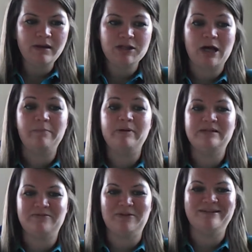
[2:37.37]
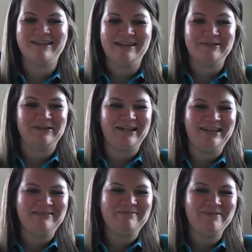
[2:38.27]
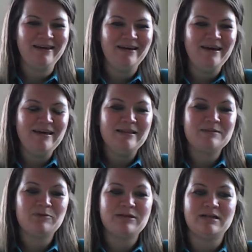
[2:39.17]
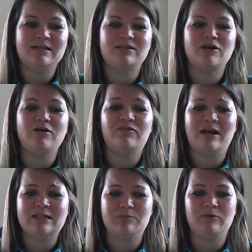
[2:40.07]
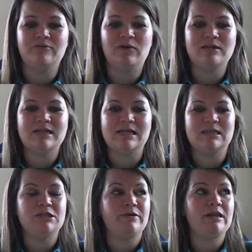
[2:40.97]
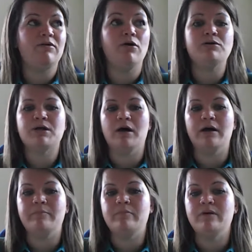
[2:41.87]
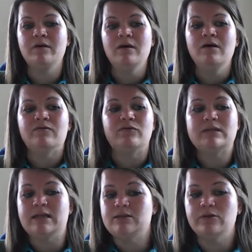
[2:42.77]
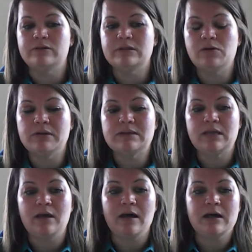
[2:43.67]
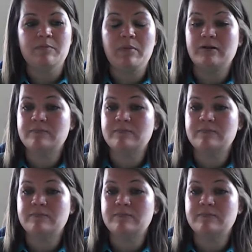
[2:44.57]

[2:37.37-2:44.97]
It champions volunteers really. This project is so flexible that volunteers can do it in their own time, for as little or as long as they like, by